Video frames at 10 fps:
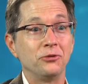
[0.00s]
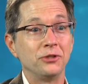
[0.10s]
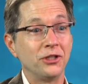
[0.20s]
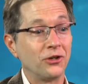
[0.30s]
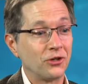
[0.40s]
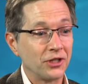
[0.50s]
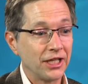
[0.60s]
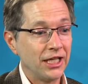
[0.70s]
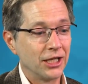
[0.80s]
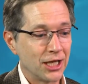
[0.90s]

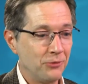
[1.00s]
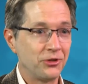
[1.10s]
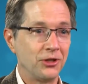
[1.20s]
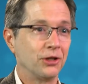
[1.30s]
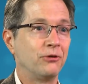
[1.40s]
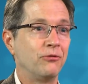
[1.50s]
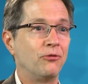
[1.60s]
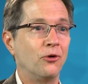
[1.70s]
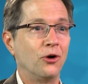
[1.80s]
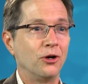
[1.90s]
It comes in a liquid
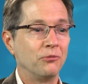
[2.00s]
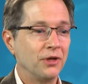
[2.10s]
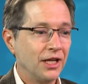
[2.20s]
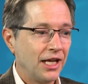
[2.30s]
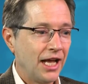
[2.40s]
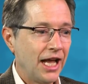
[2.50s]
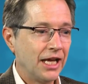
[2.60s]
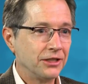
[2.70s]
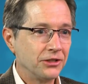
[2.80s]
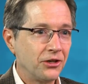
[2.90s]
form,
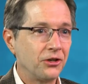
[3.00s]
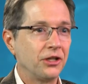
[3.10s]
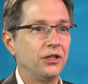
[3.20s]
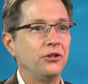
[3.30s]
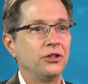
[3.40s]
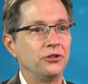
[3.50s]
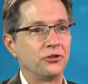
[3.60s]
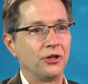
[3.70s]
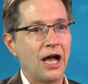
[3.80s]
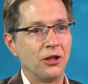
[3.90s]
and literally you can
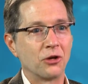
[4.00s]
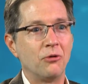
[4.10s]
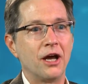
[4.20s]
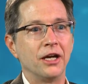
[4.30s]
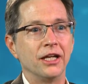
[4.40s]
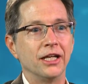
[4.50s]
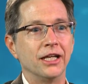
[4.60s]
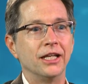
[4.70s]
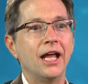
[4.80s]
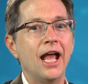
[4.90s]
just aliquot it
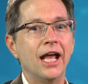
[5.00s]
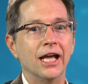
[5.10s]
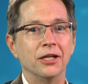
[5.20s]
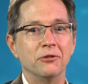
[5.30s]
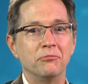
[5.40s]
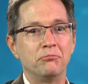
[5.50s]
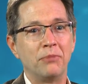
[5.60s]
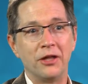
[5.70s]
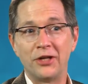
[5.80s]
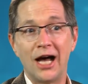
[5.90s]
in, and
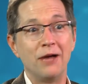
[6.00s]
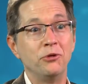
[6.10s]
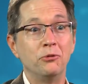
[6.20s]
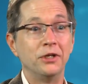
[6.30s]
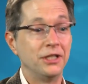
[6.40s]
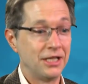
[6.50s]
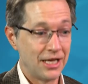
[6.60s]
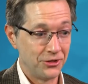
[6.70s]
by the time you would